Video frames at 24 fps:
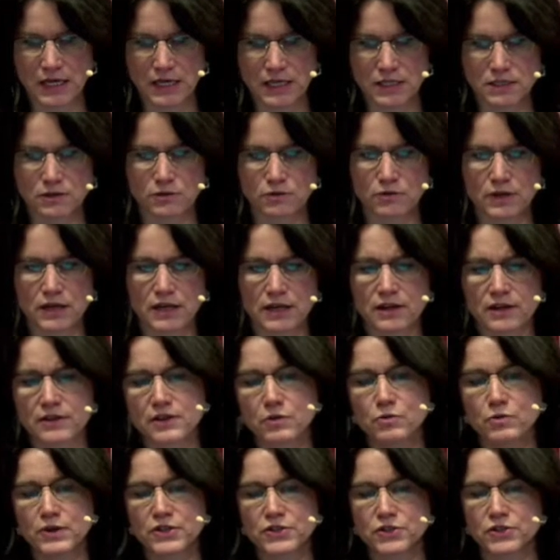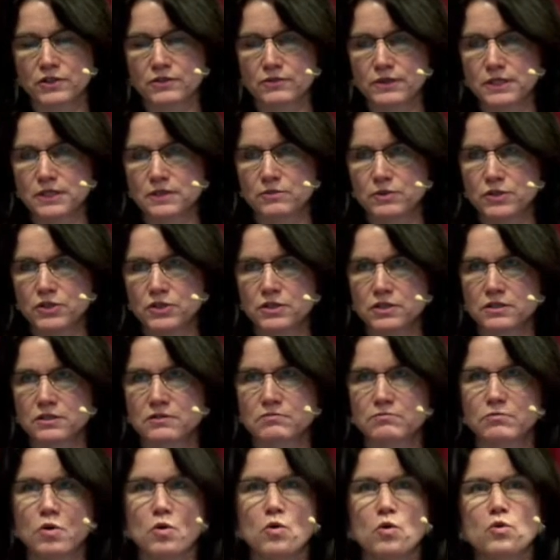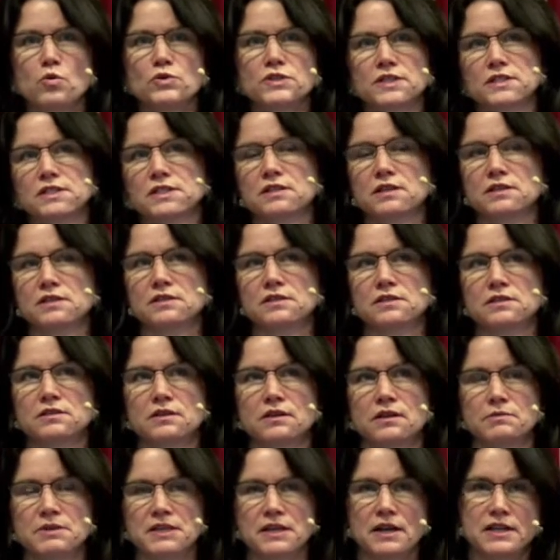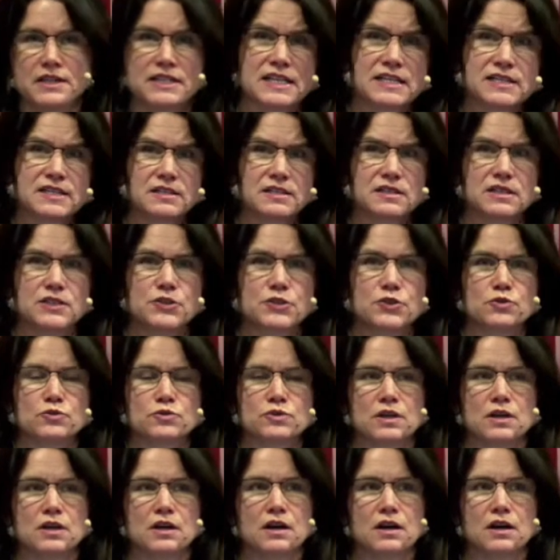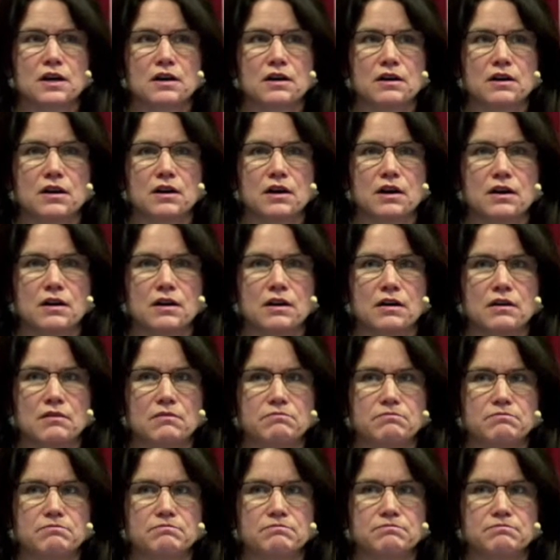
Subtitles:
So another question which is more discussed, I mean, identity issues are